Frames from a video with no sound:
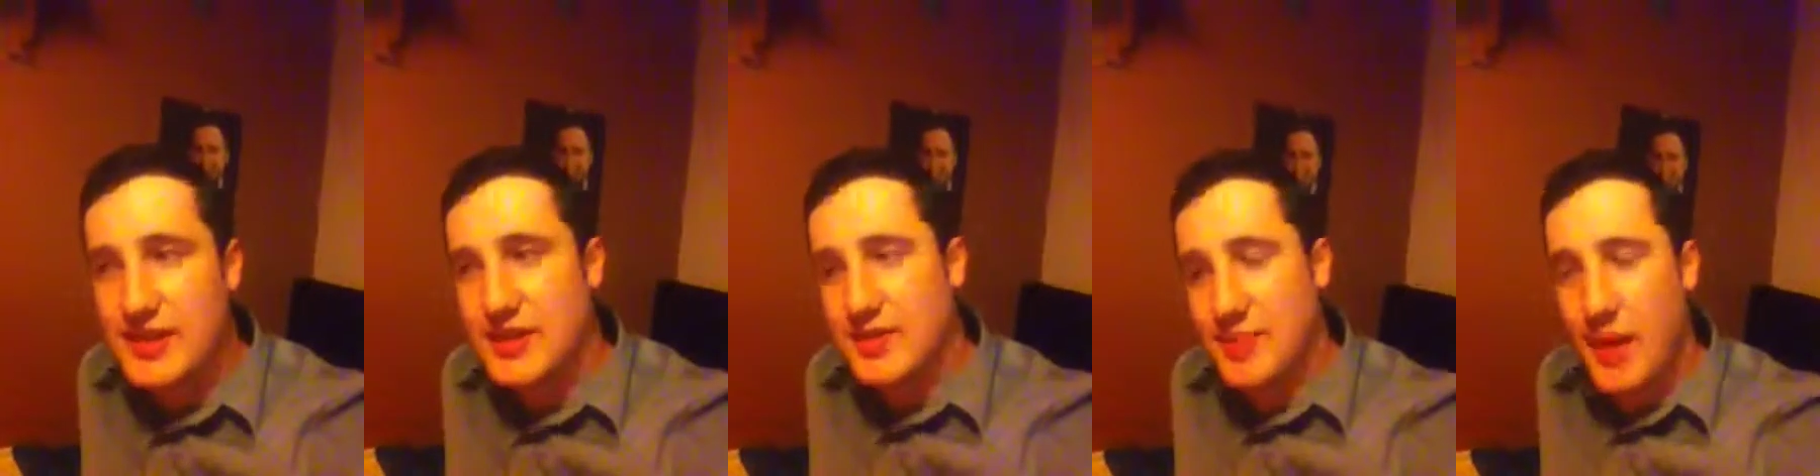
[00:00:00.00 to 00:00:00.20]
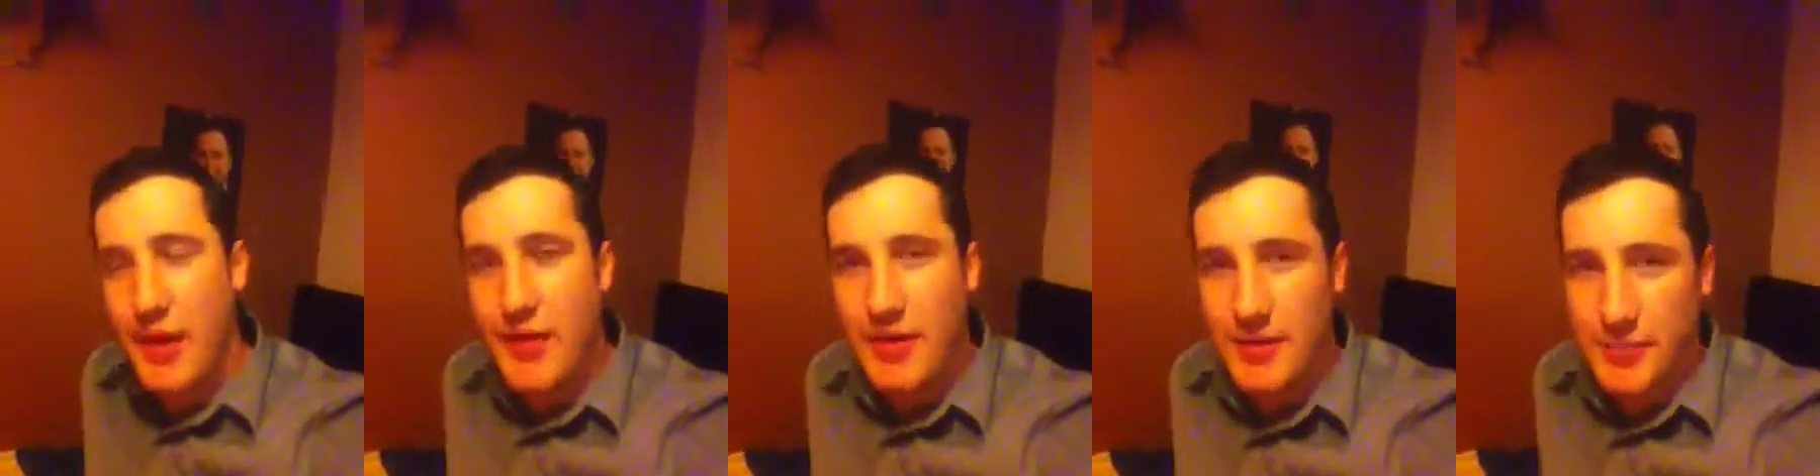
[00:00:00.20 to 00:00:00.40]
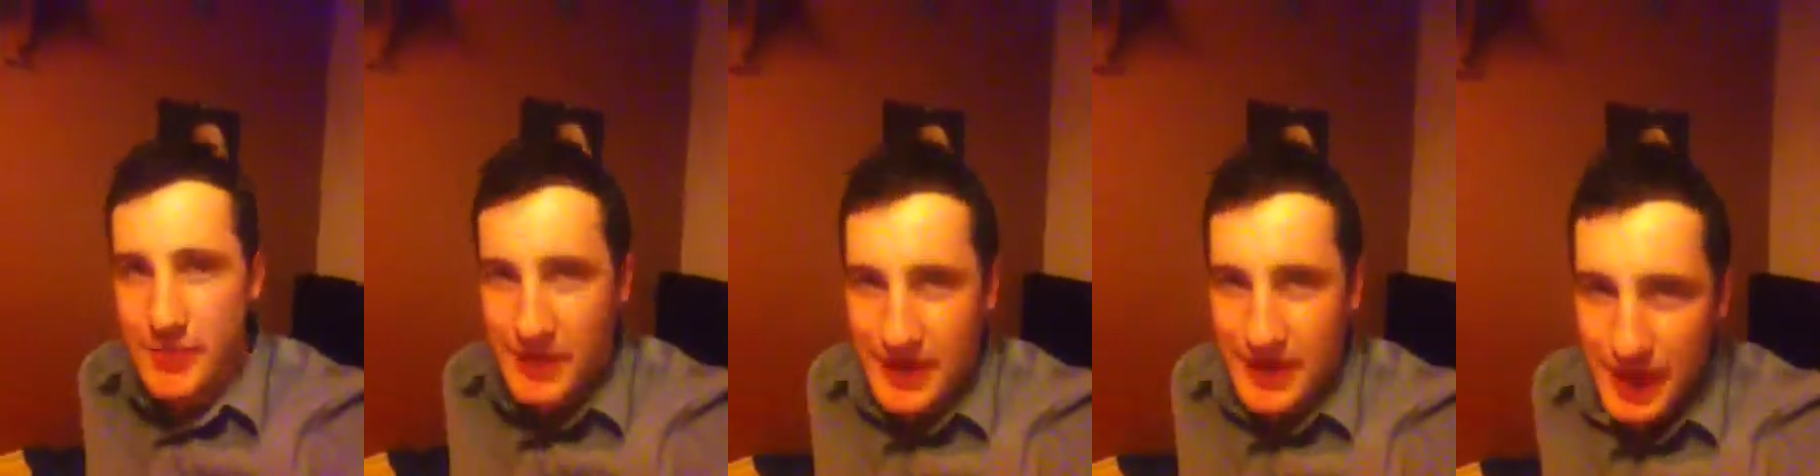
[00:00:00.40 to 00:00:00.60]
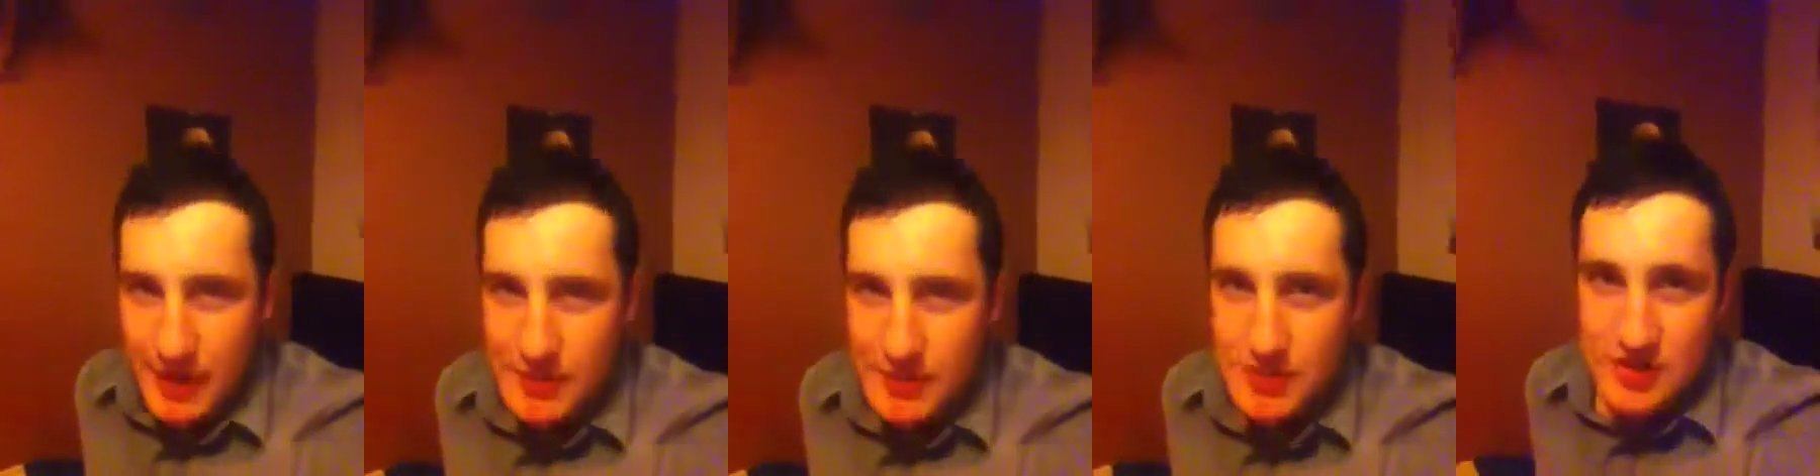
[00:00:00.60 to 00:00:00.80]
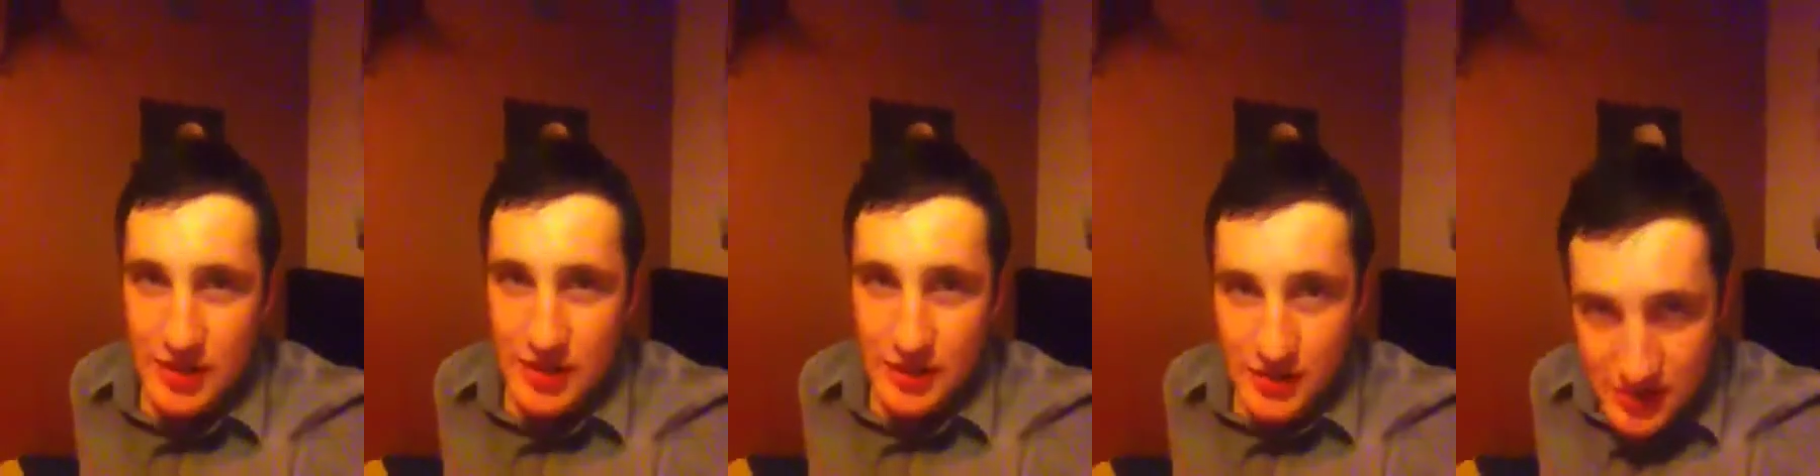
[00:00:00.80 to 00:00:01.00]
the Paralympic
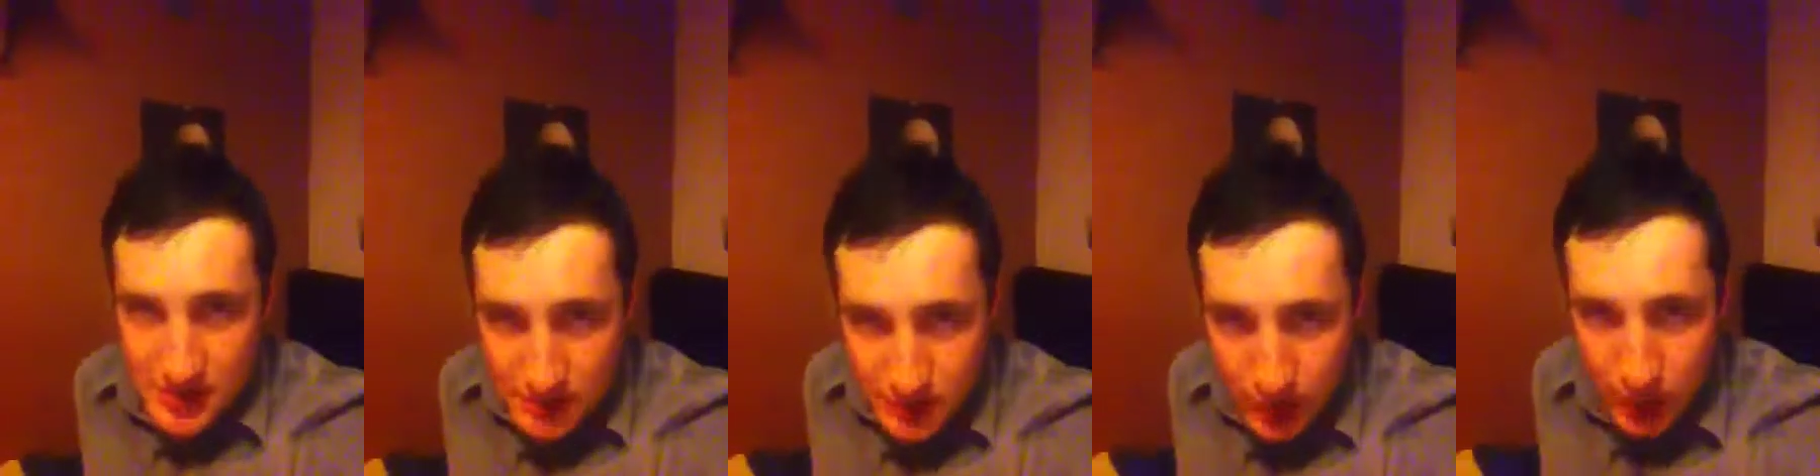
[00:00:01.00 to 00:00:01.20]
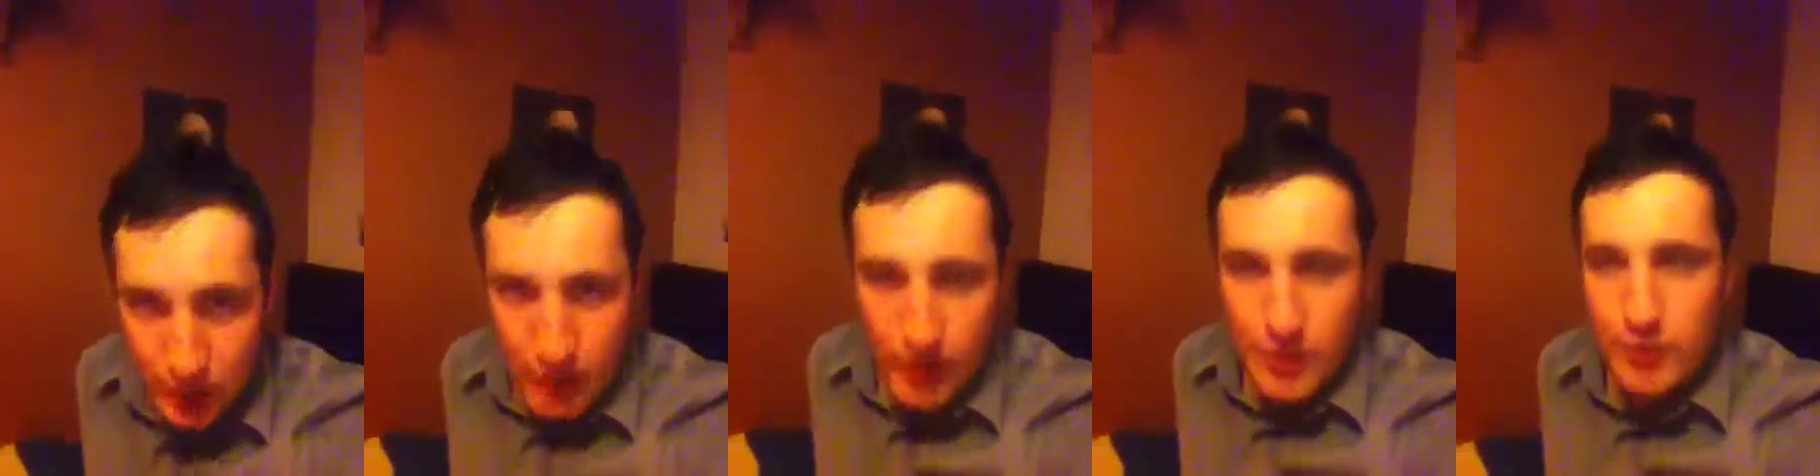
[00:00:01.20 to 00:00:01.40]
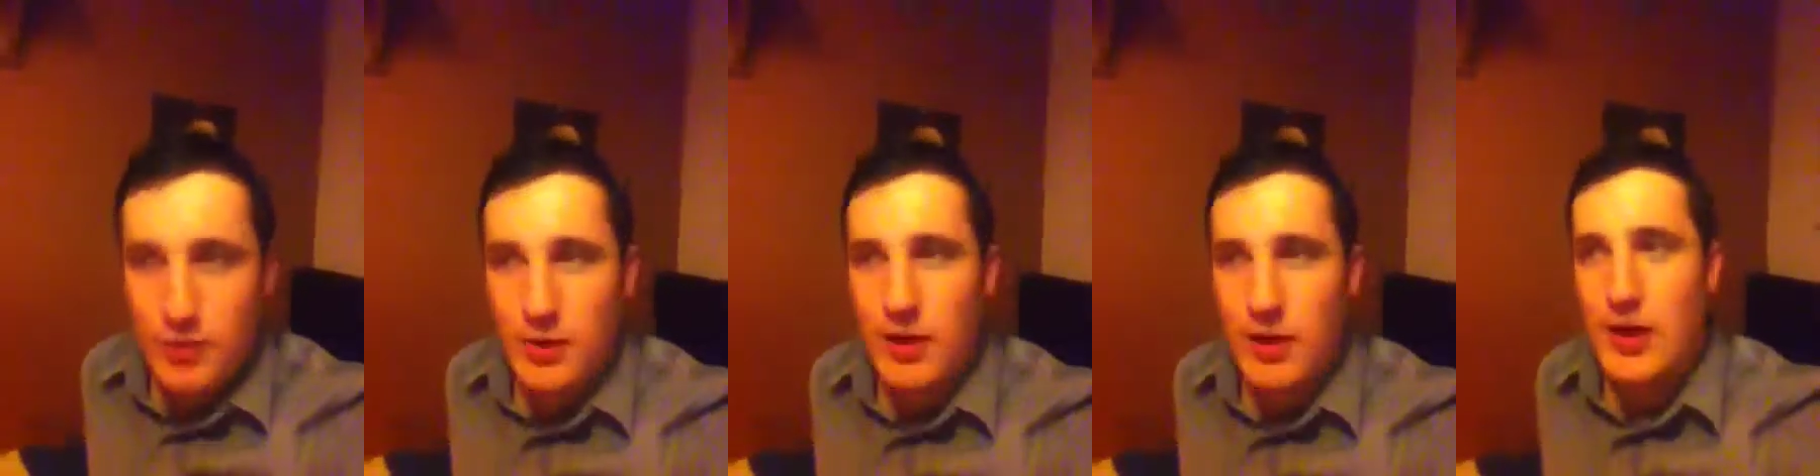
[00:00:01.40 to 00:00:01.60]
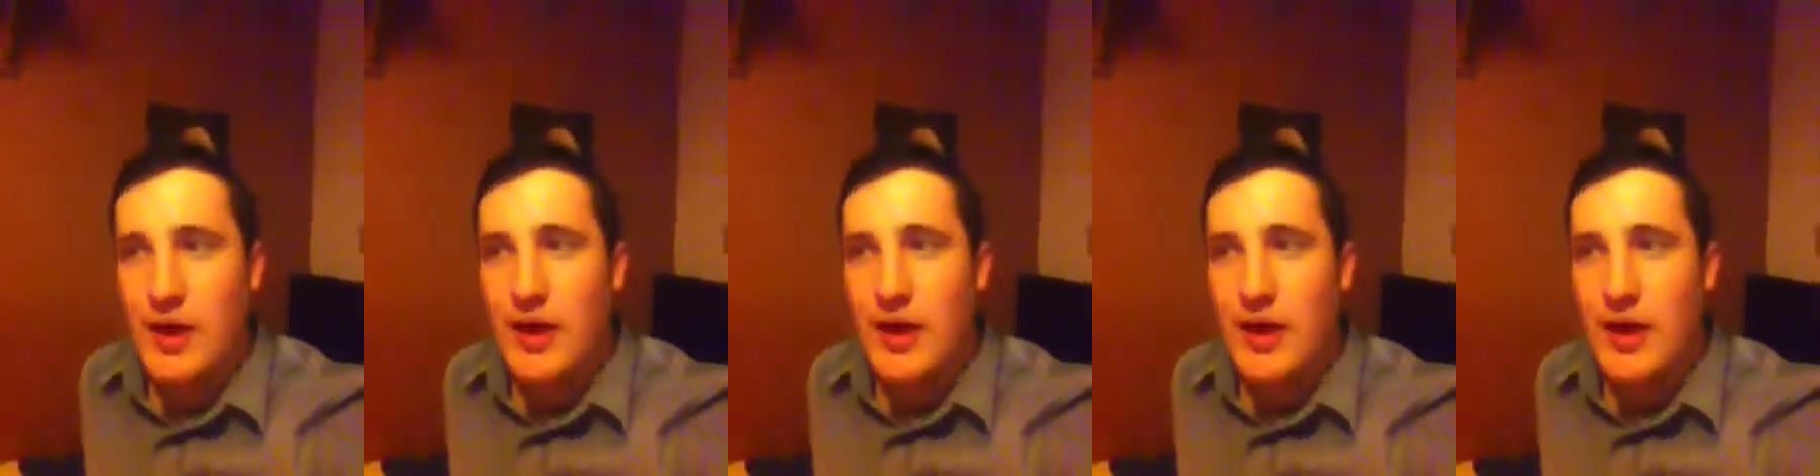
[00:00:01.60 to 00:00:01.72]
Games start tomorrow,